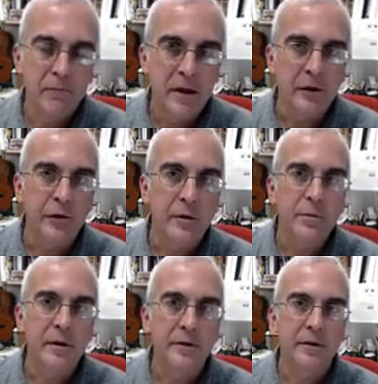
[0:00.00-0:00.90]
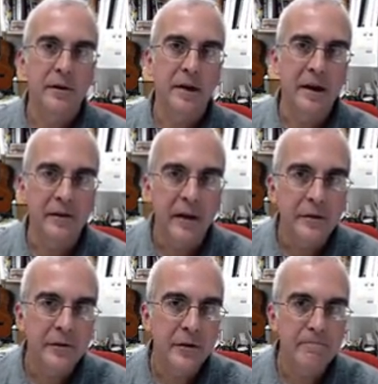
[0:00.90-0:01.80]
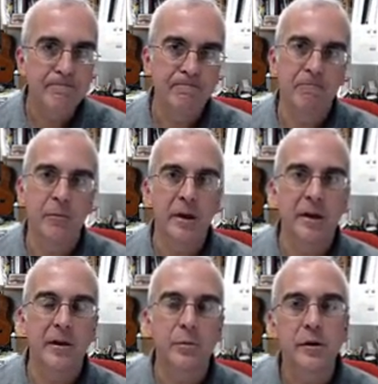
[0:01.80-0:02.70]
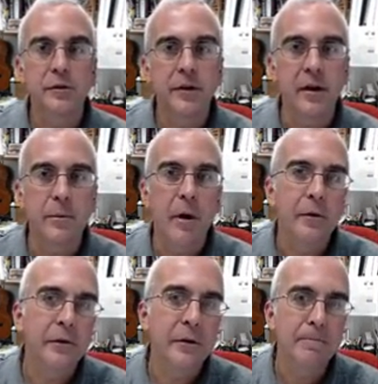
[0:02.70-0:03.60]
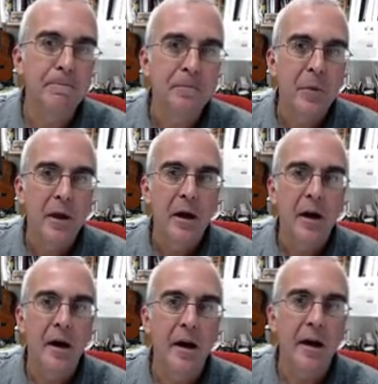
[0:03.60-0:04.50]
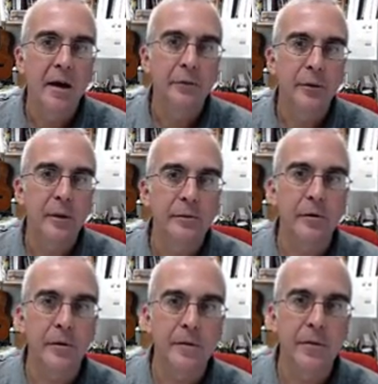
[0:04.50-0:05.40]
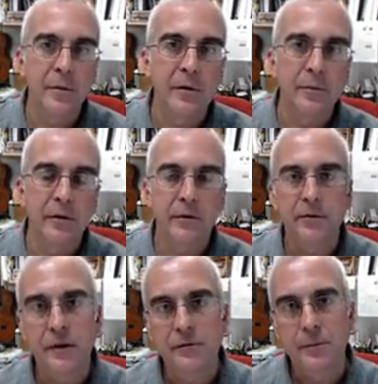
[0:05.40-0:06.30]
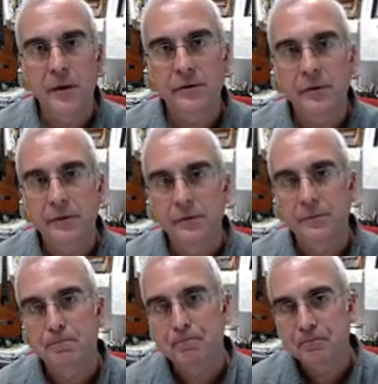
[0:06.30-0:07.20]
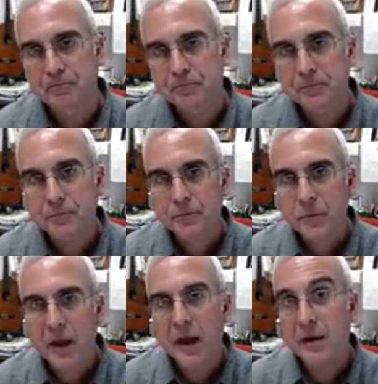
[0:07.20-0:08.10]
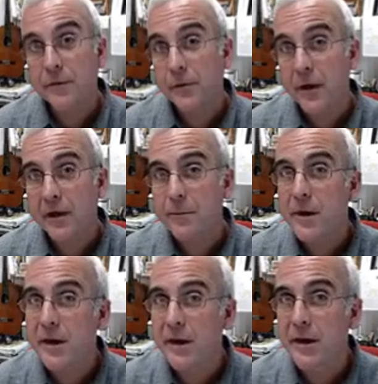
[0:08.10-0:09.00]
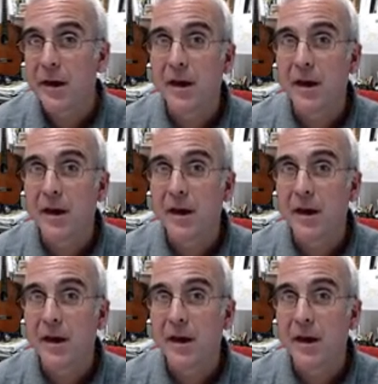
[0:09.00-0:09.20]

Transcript: interpret intention, we can appreciate emotion as we observe the movement of the facial muscles. And if you're like me,